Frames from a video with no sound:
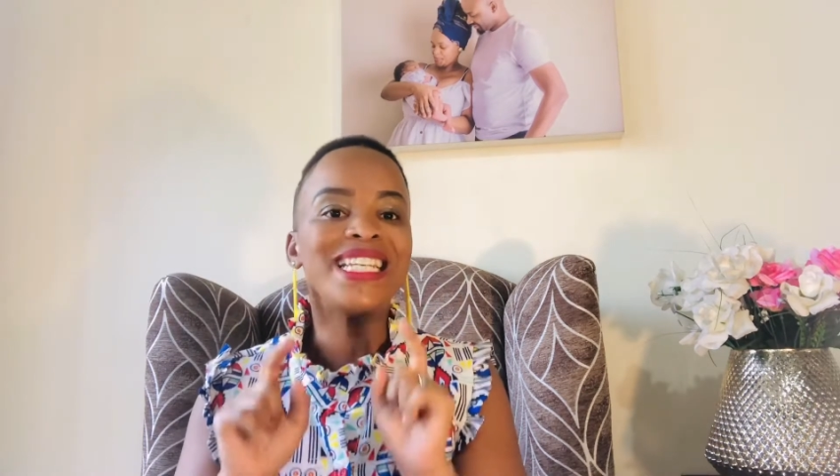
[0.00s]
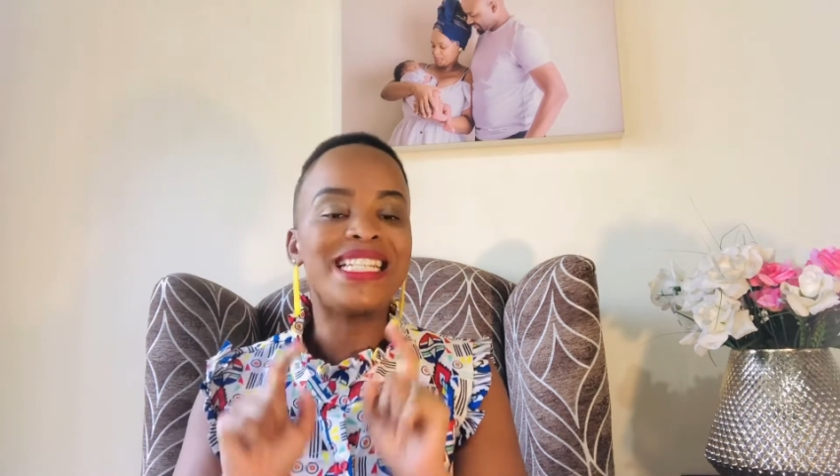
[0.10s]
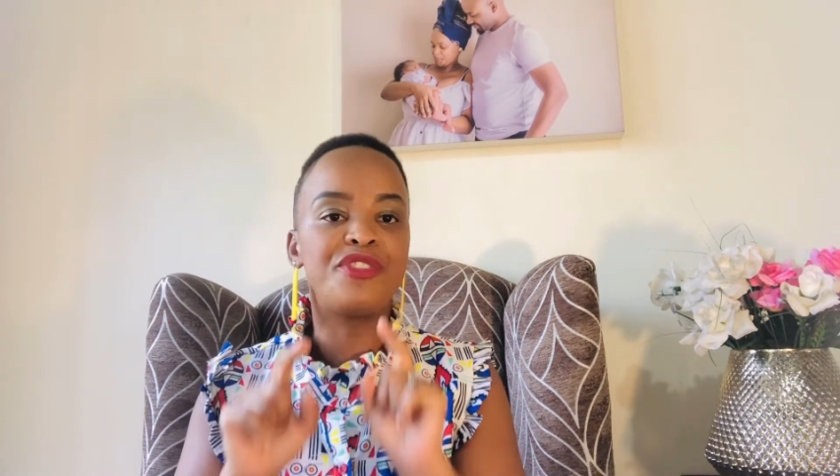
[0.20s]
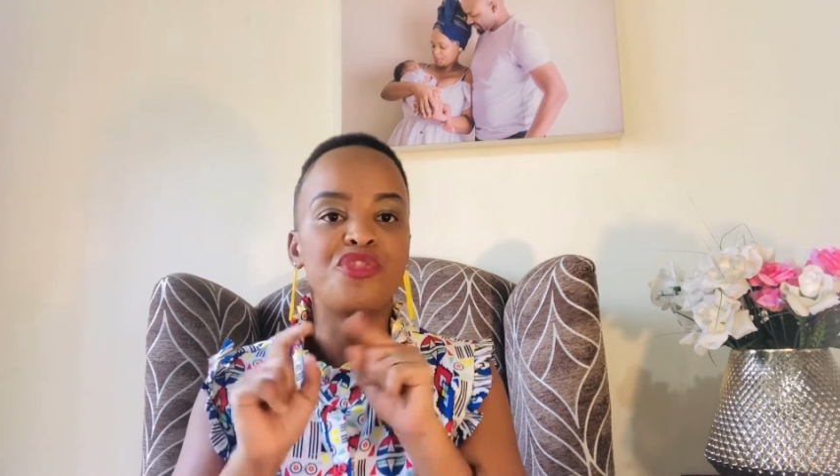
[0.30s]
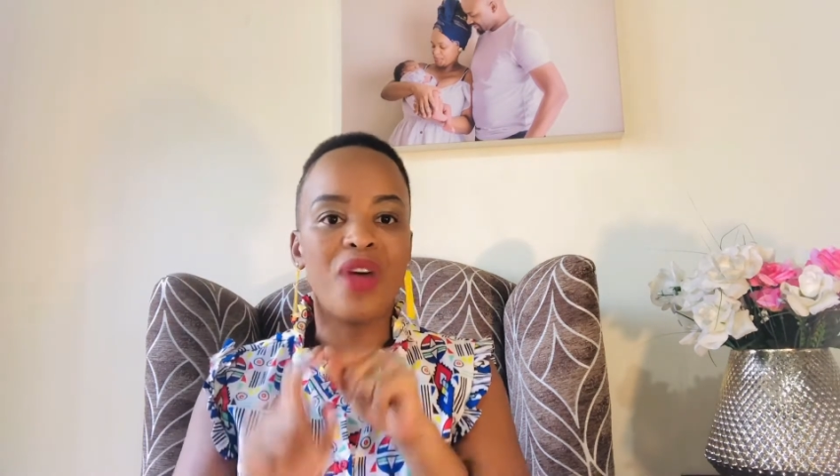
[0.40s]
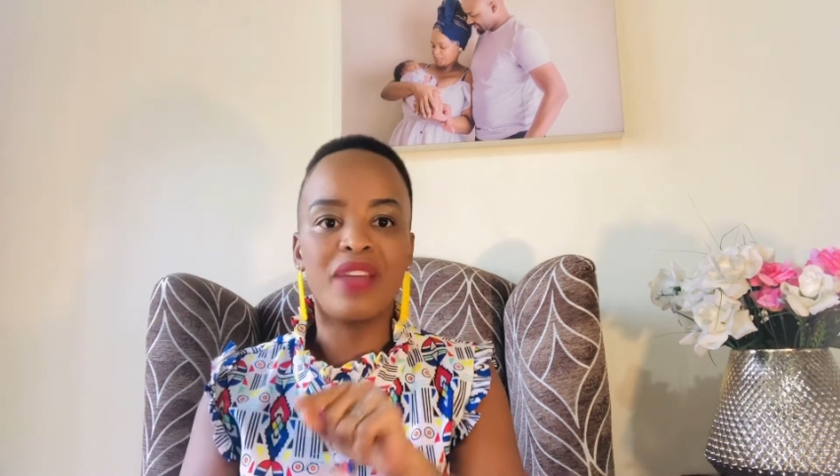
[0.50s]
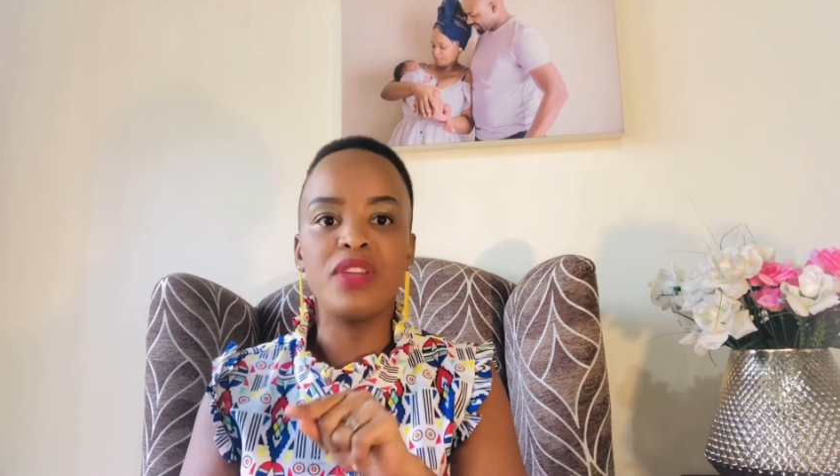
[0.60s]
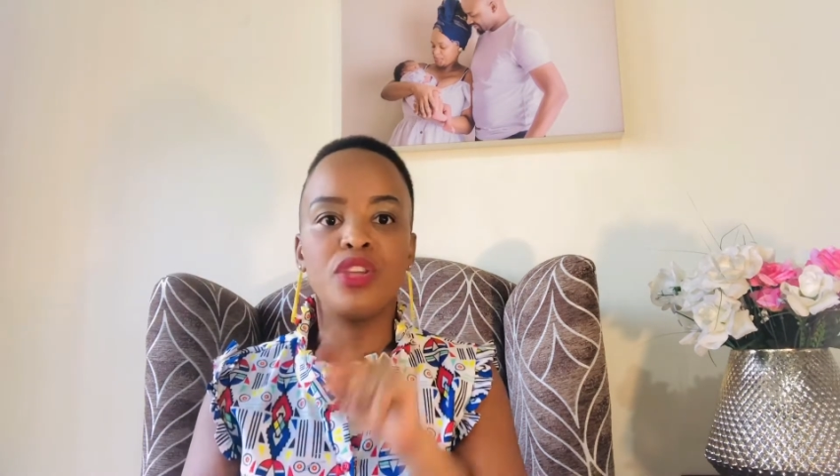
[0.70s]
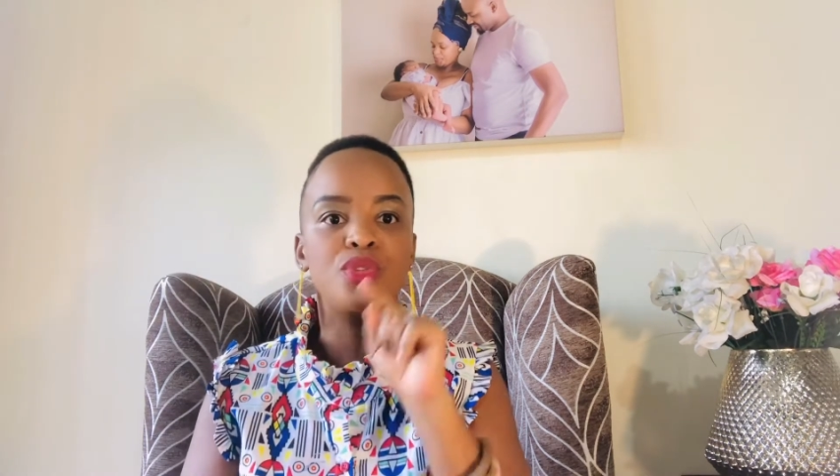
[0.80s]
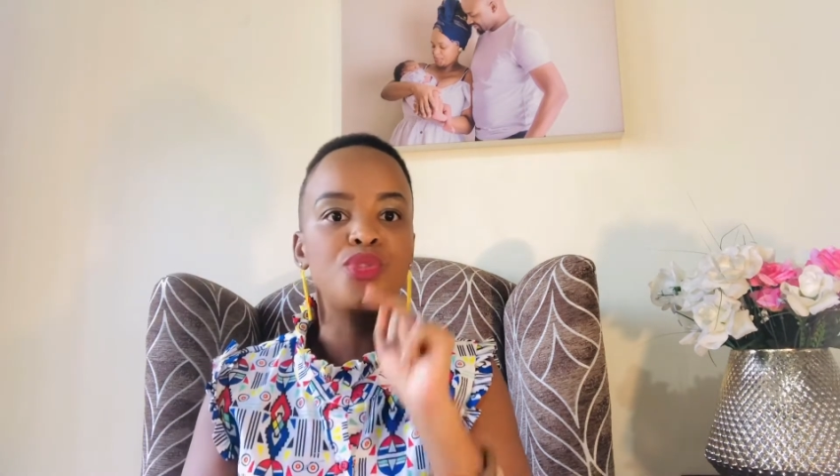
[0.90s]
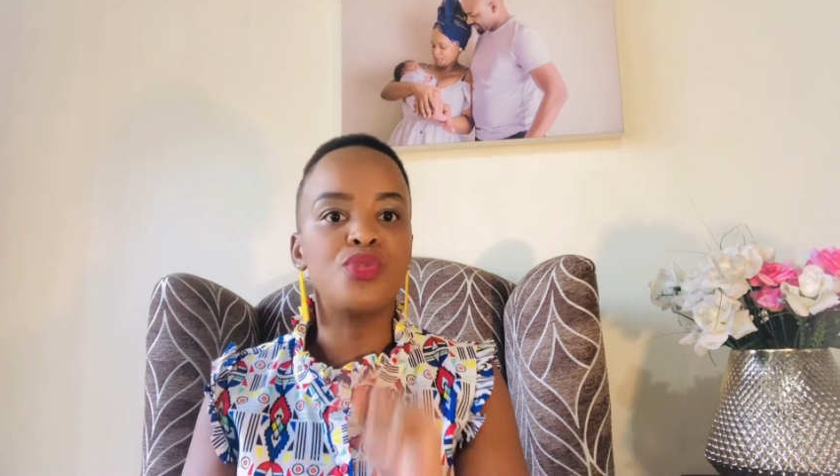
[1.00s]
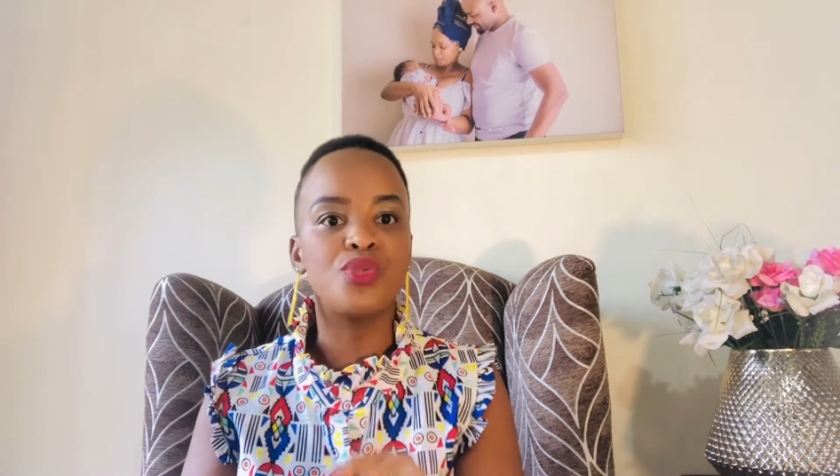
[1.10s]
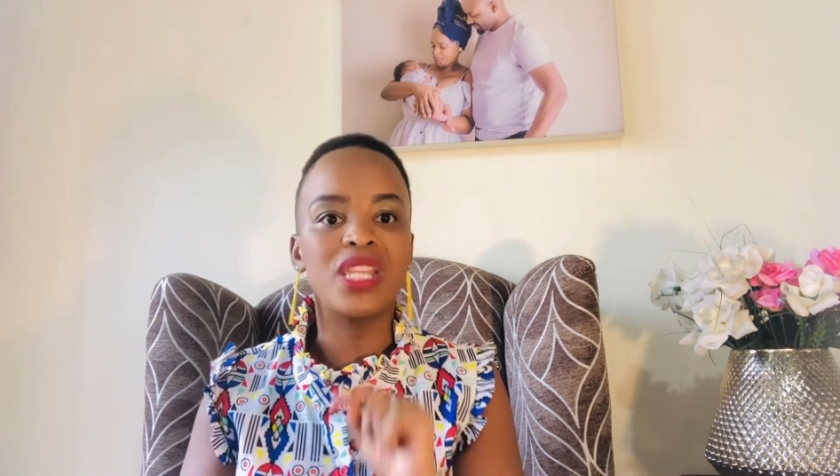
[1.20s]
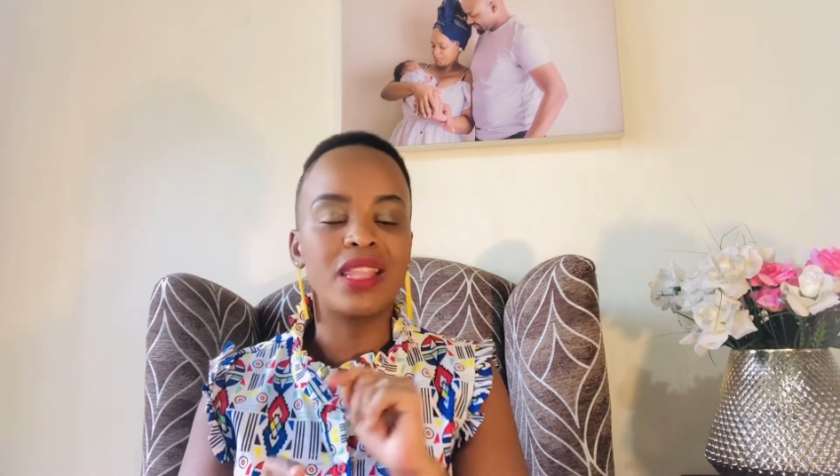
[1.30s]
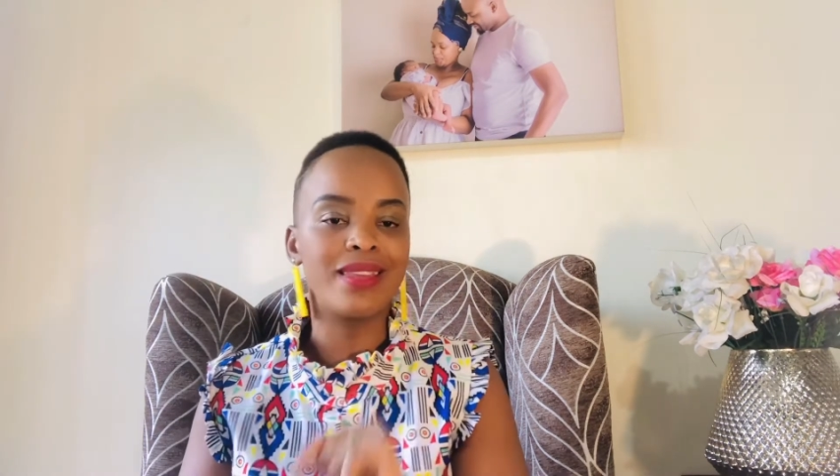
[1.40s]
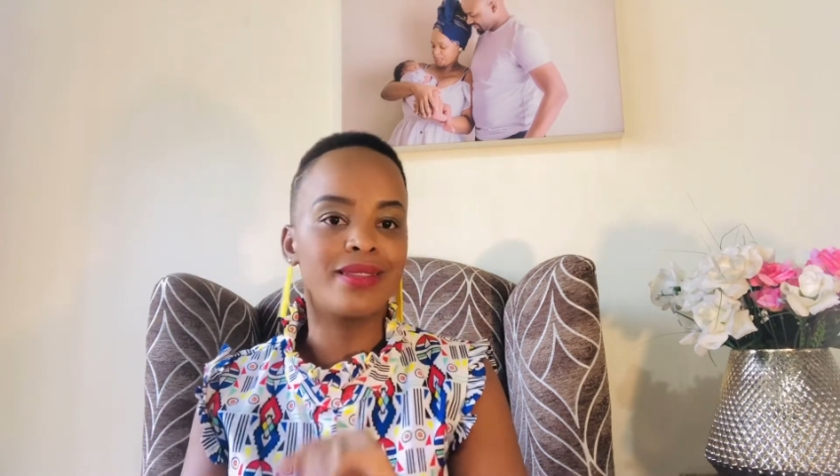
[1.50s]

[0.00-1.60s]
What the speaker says: is driving you to do the things